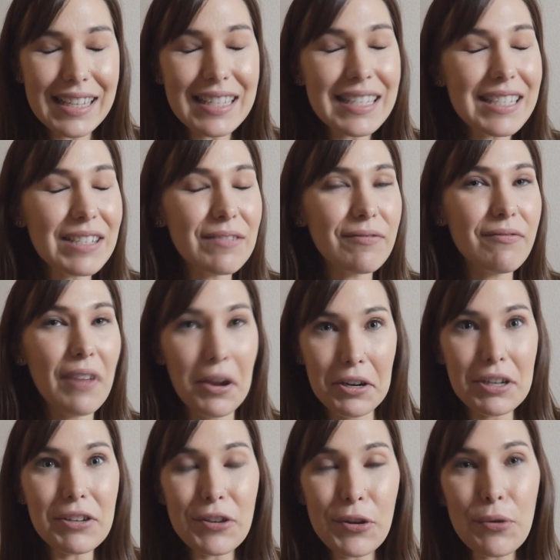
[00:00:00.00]
This is
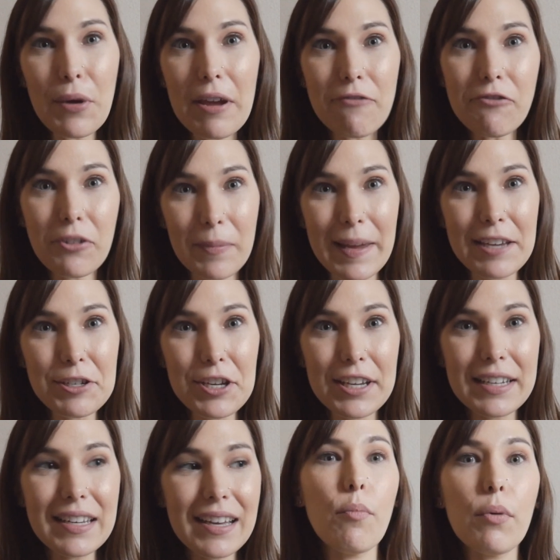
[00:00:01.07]
very new
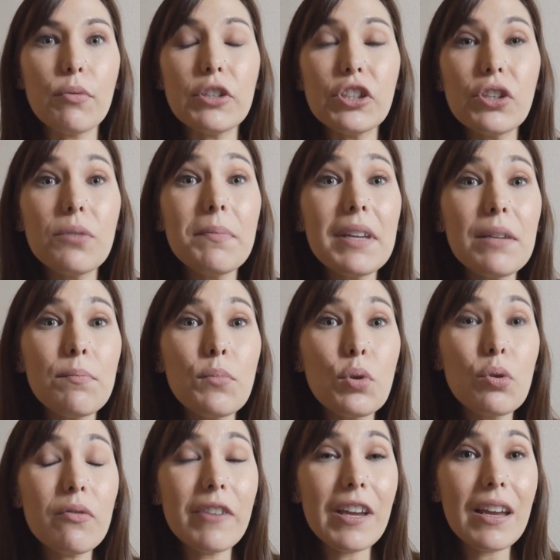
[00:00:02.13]
information, but we should be
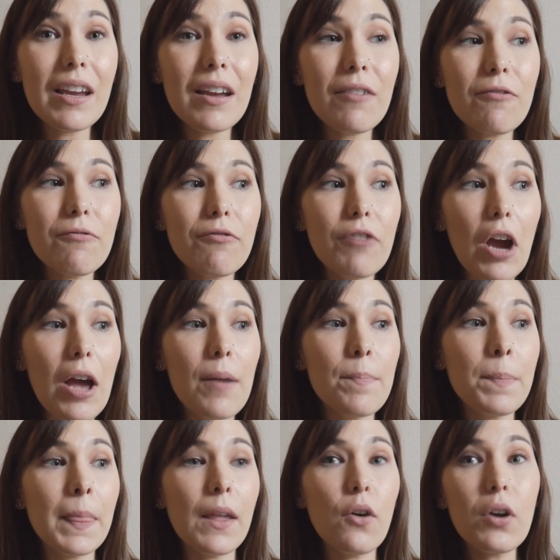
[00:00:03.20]
moving
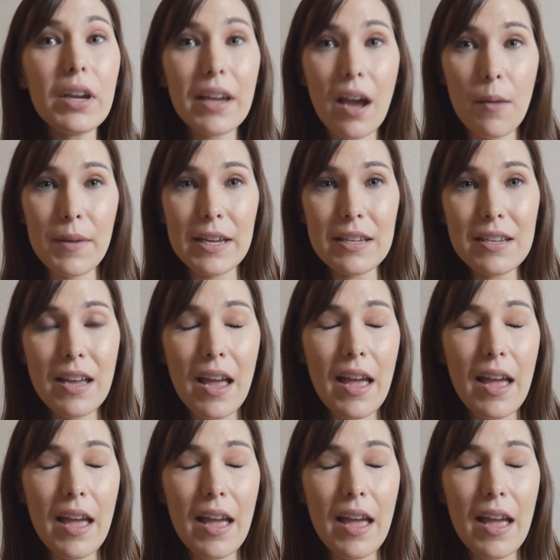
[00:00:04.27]
from Okayama